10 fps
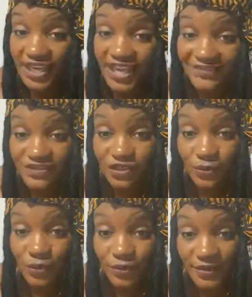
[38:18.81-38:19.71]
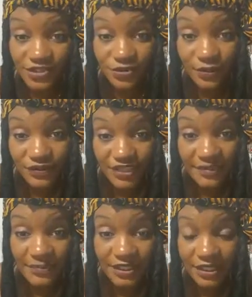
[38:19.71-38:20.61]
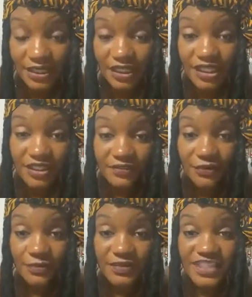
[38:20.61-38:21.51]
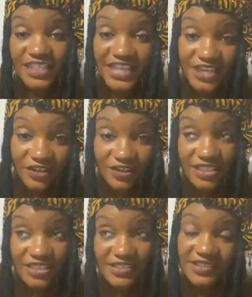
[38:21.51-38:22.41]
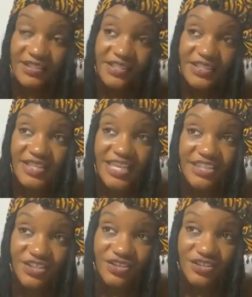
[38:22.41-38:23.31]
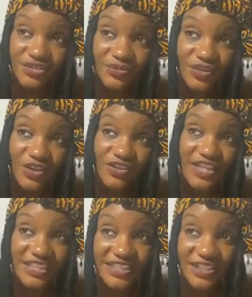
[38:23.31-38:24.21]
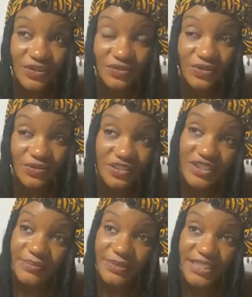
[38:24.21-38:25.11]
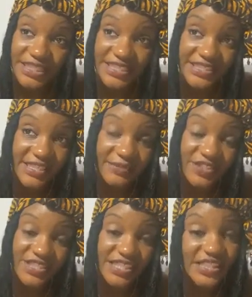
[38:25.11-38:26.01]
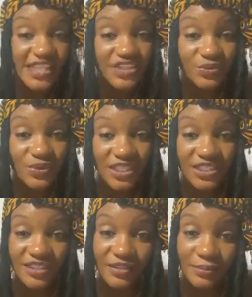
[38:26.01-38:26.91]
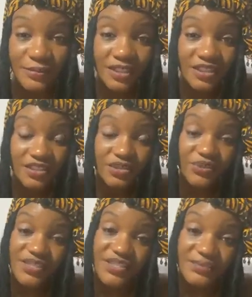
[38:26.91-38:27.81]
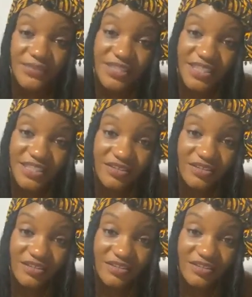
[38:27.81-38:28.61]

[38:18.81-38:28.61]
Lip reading: I have to know more about your birthday, but from being an Aries and then that year with all that those Leo planets, I'm just thinking that you would end up doing something,